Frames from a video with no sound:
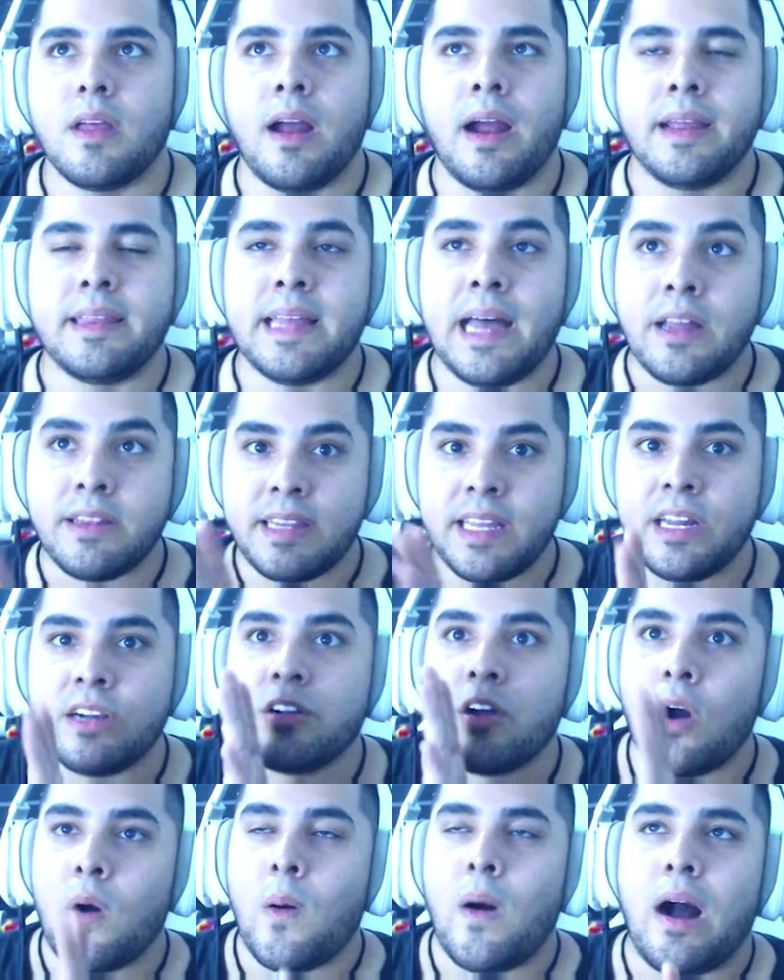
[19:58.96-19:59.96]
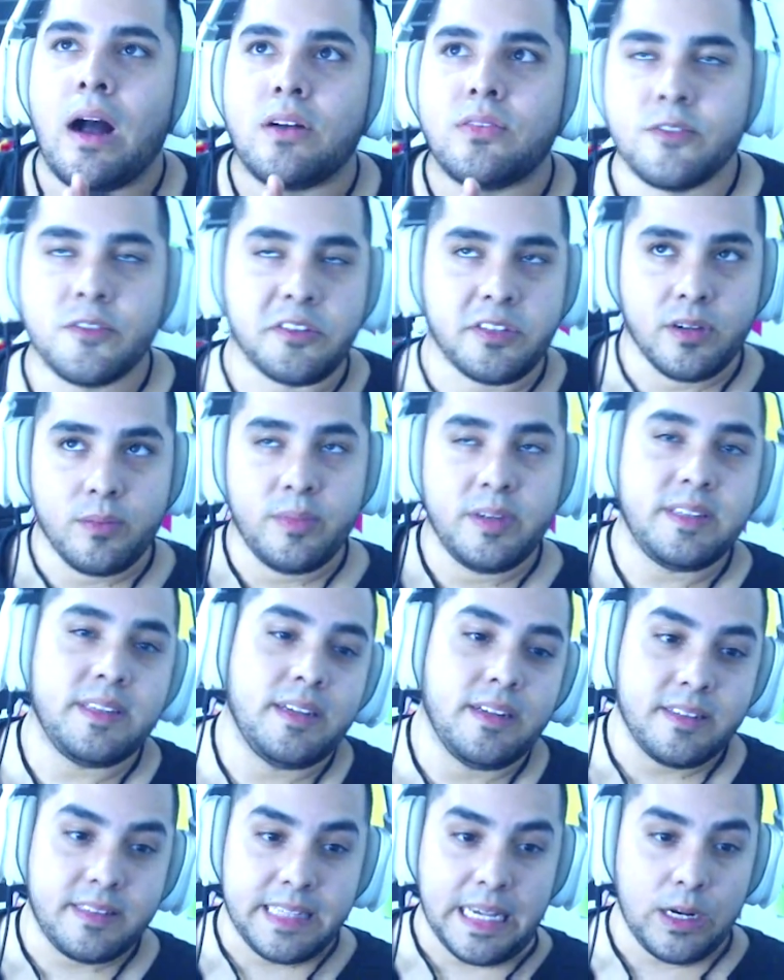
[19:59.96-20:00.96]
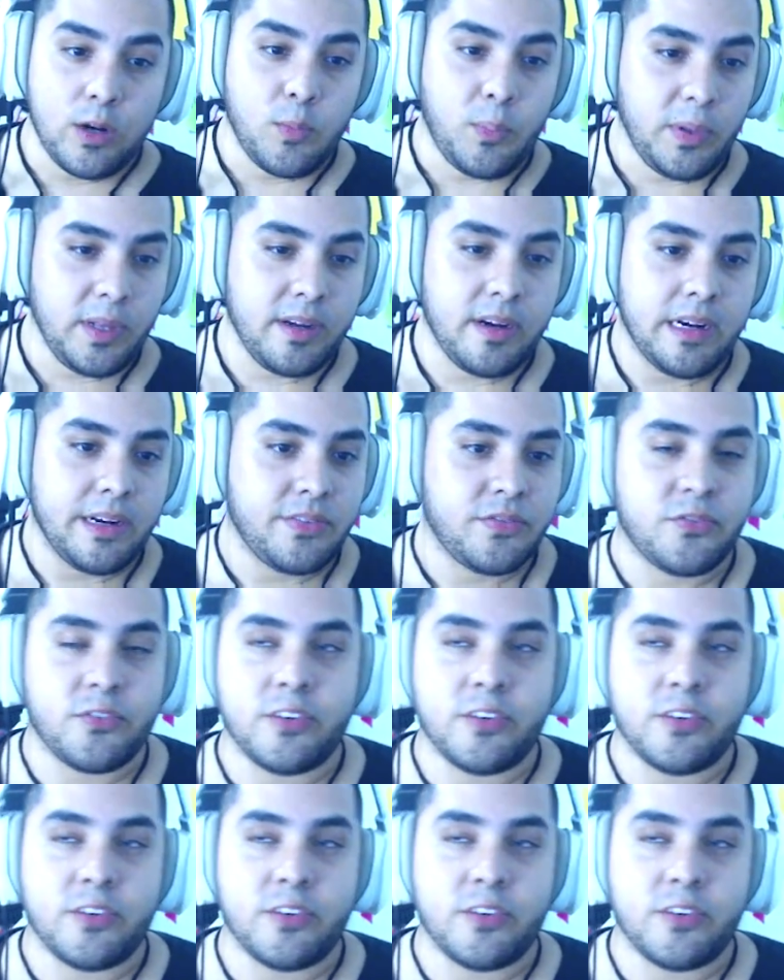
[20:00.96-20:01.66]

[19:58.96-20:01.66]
Alright, that did go off. Because for some reason in single player, it